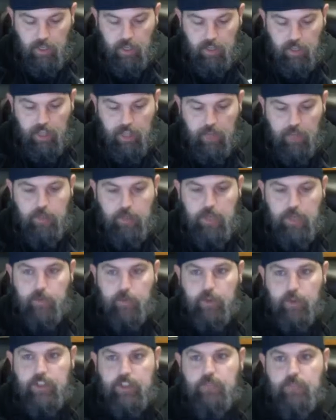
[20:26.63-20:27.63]
let
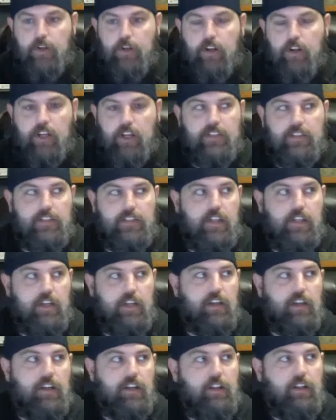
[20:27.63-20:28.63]
people experience
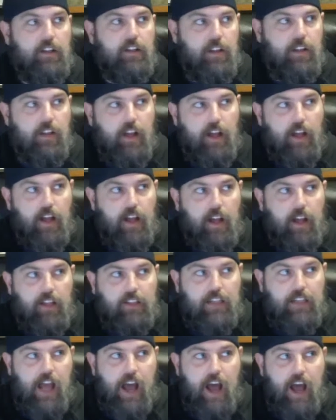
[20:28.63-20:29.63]

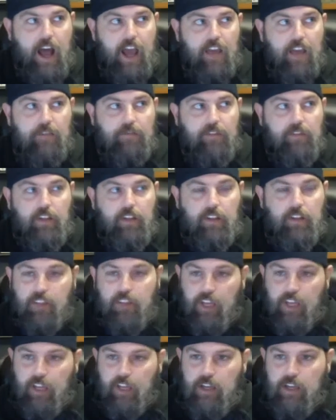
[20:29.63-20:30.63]
time
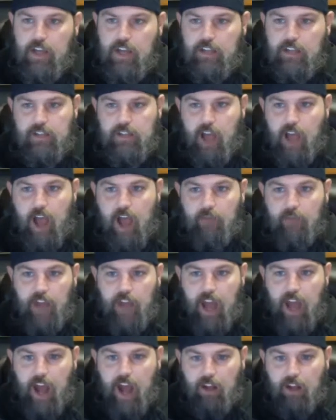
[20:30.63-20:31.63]
then and time
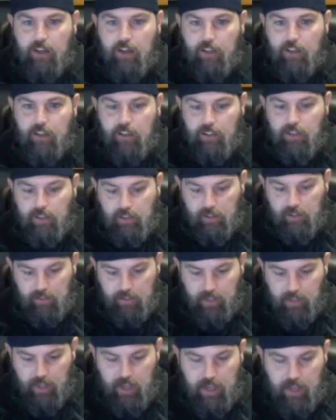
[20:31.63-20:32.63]
now
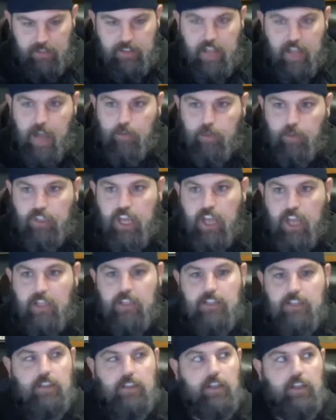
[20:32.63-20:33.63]

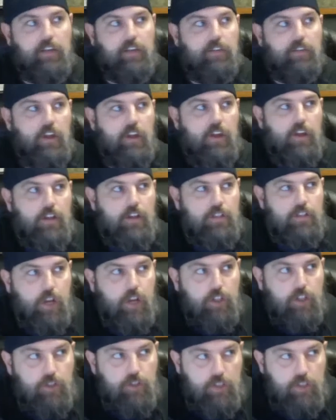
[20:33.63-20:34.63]
simultaneously. So
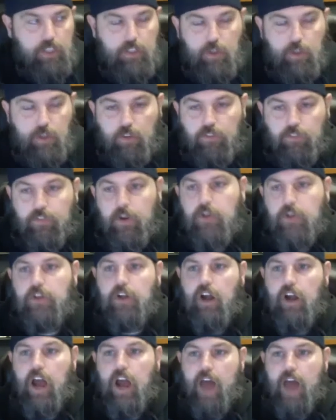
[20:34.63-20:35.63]
I took these old
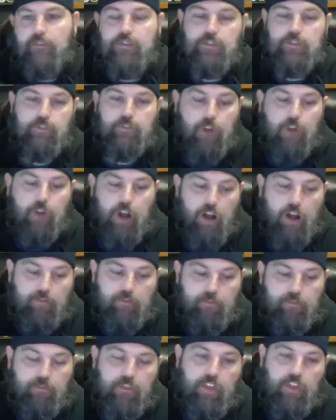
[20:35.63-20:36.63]
photographs
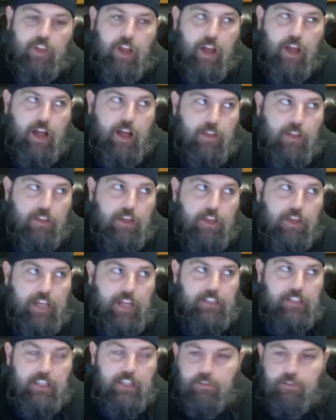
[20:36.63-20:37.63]
from the
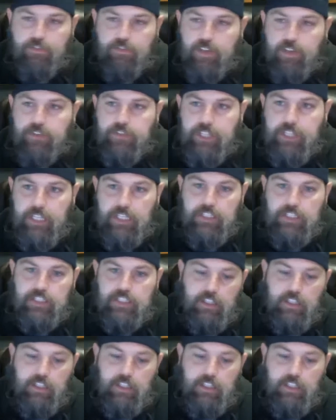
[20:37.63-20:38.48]
1950s